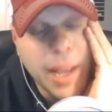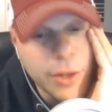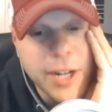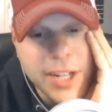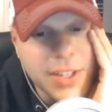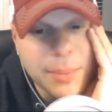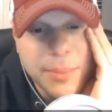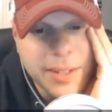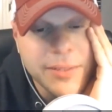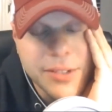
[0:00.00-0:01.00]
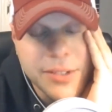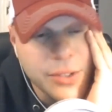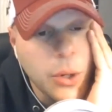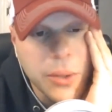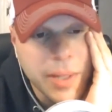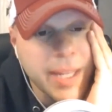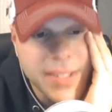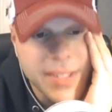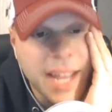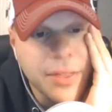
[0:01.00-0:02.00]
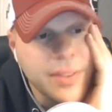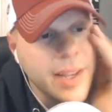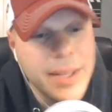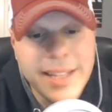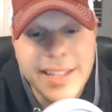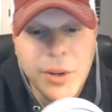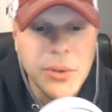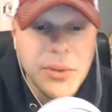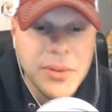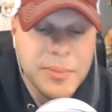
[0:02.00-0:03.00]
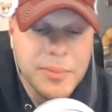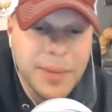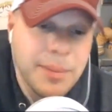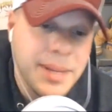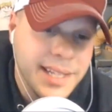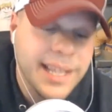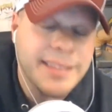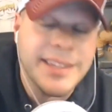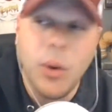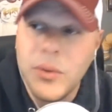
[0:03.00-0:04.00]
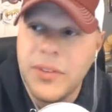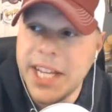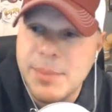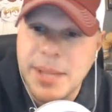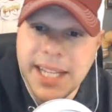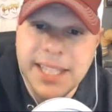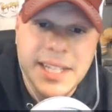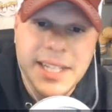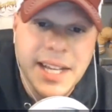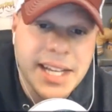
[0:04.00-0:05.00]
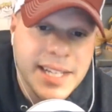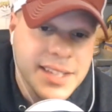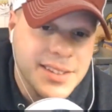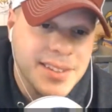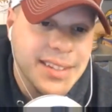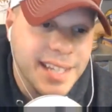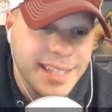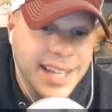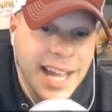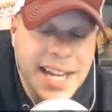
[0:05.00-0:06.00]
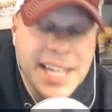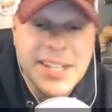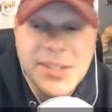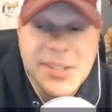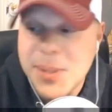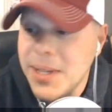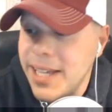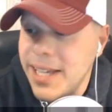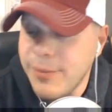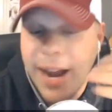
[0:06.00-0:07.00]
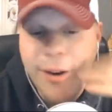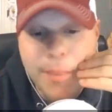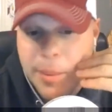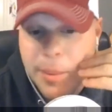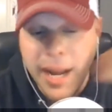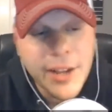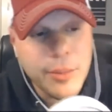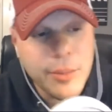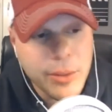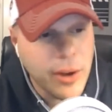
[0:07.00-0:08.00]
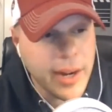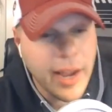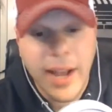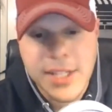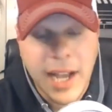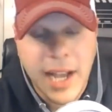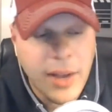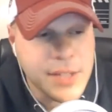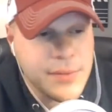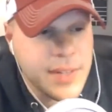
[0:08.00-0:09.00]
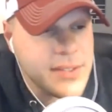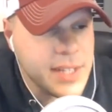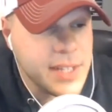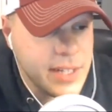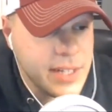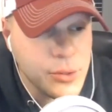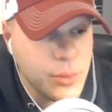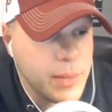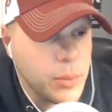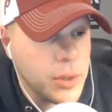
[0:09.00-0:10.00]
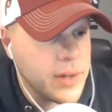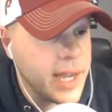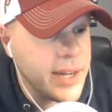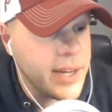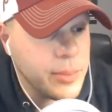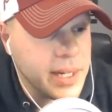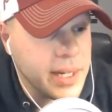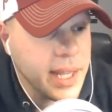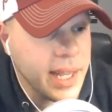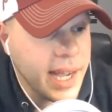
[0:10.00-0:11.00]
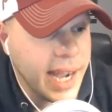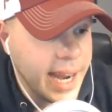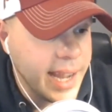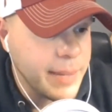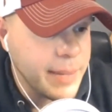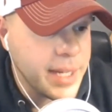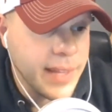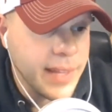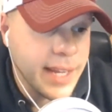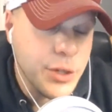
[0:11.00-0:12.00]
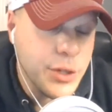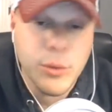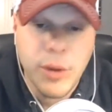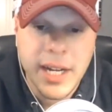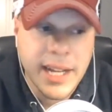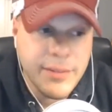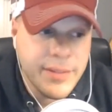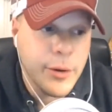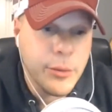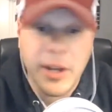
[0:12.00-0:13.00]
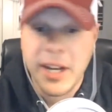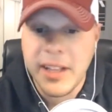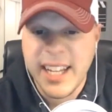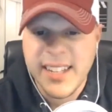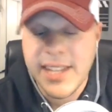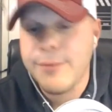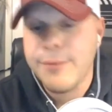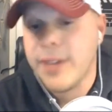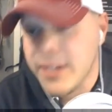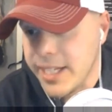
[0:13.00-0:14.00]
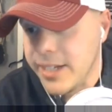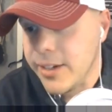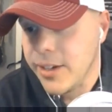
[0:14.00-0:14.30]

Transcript: learning something totally, because I mean, not the old days, but like in the 90s, if I remember, and I could be wrong, I'll ask Vince this. He knows way more than I do, but I mean, if they were running like, say, Philly,